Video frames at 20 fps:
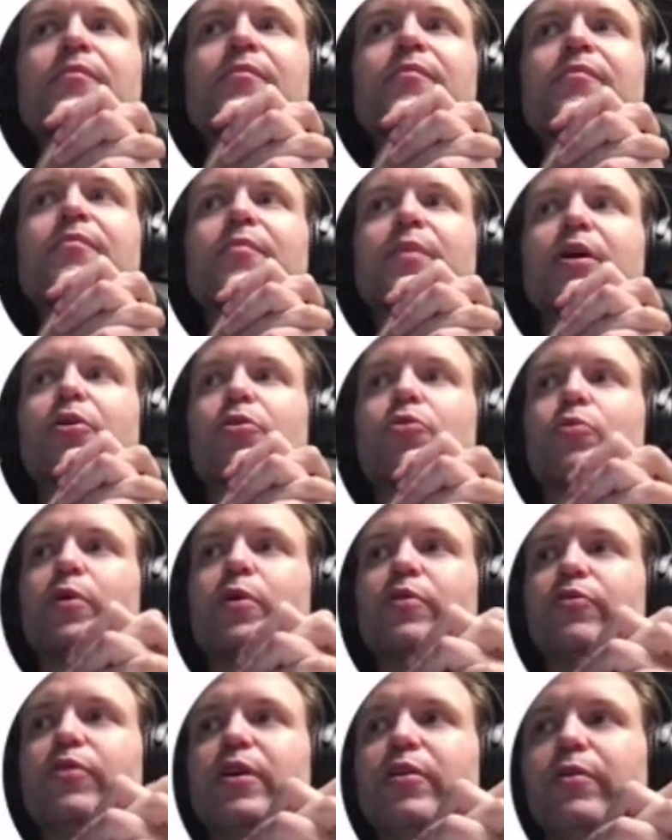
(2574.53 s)
because
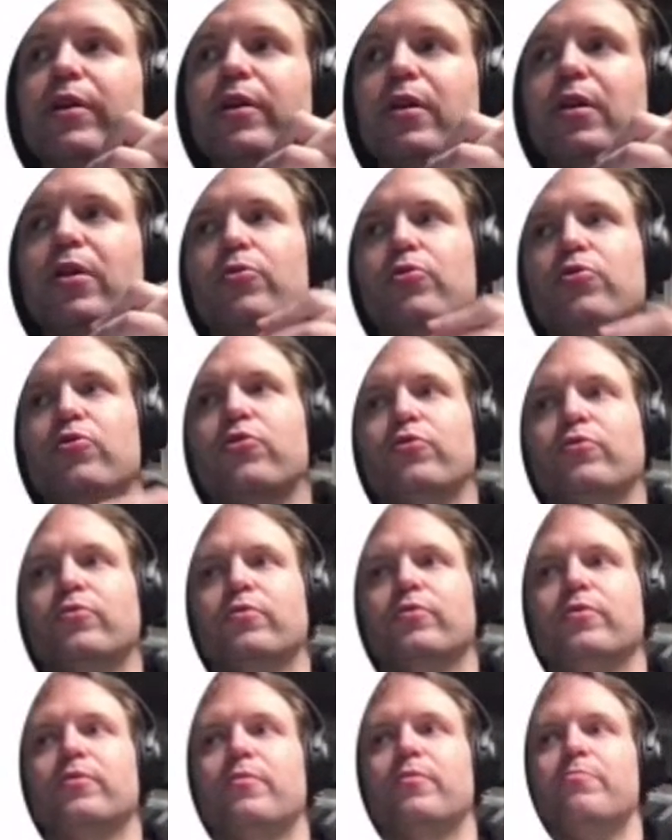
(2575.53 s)
we're very close to
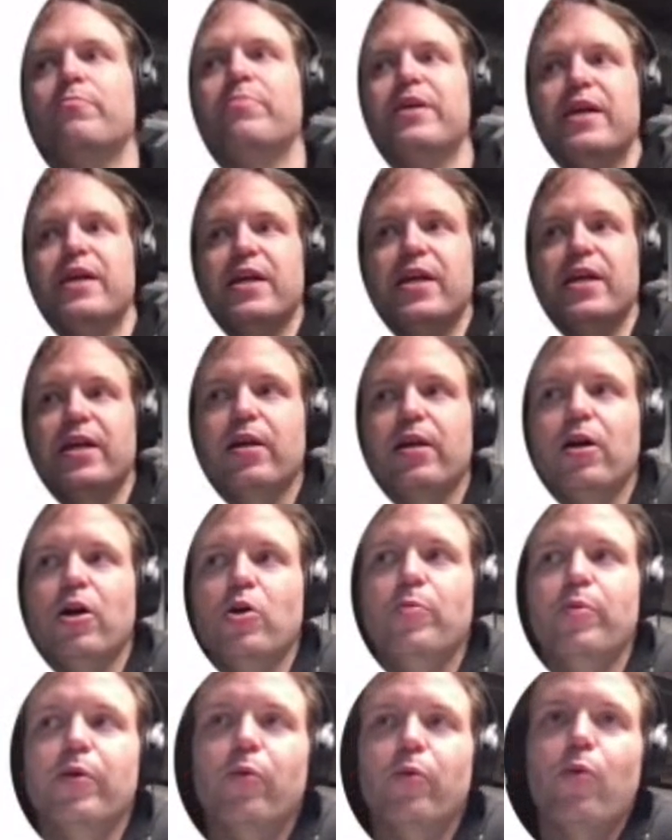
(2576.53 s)
big
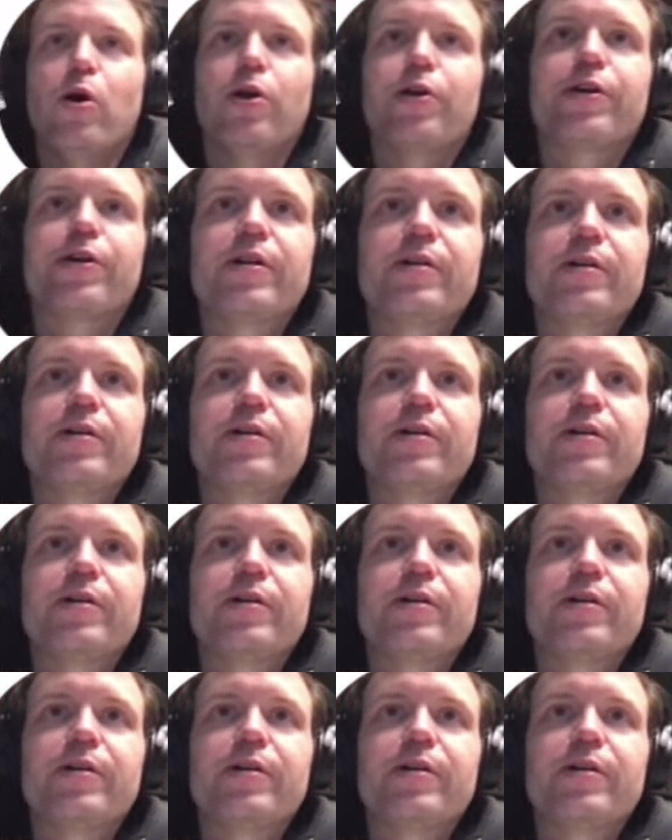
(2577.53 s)
open water.